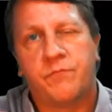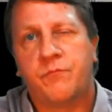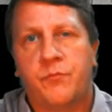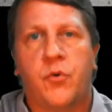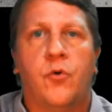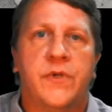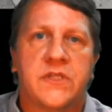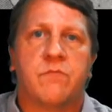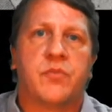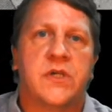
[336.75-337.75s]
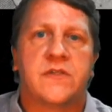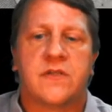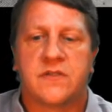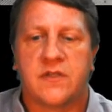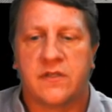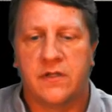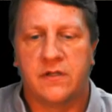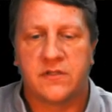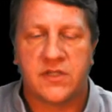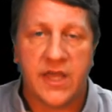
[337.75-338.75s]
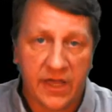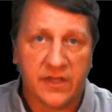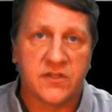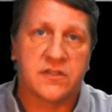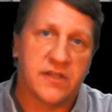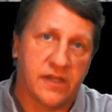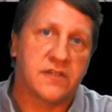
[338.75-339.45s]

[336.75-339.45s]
pull bits and pieces and then test,